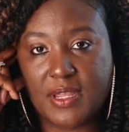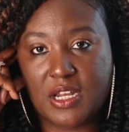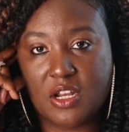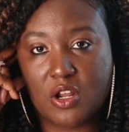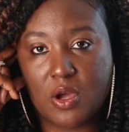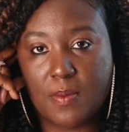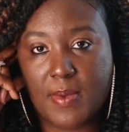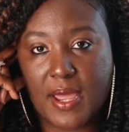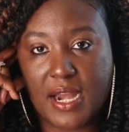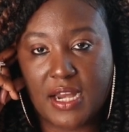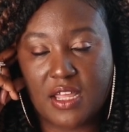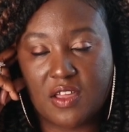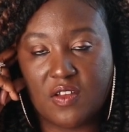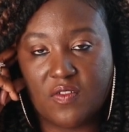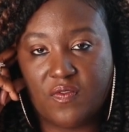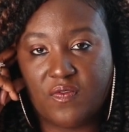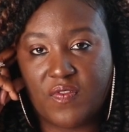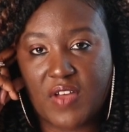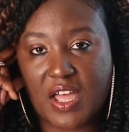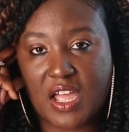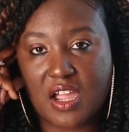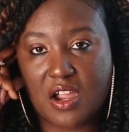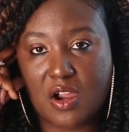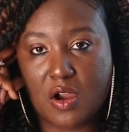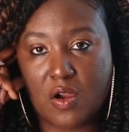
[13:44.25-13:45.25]
and nobody could
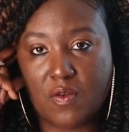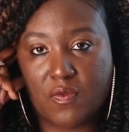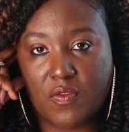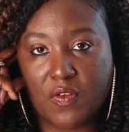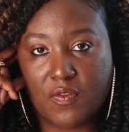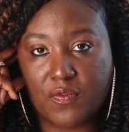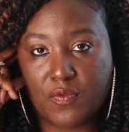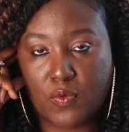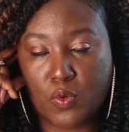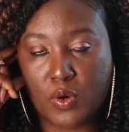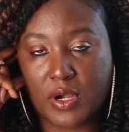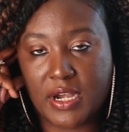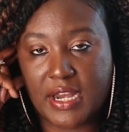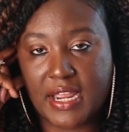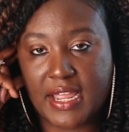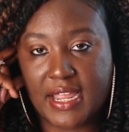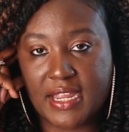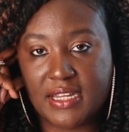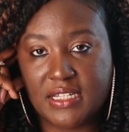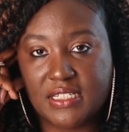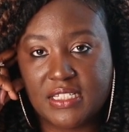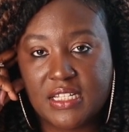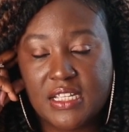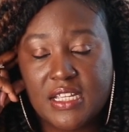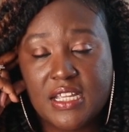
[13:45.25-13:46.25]
find her for 4
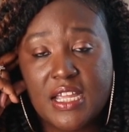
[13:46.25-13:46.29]
days.